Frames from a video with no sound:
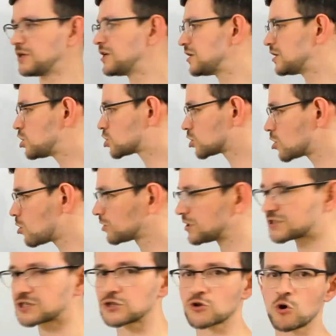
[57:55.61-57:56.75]
each node
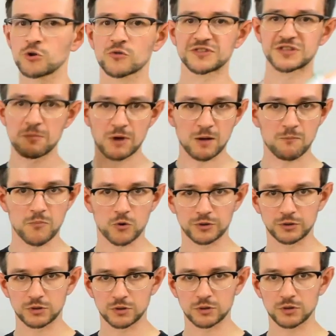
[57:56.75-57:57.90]
is centroid of some component.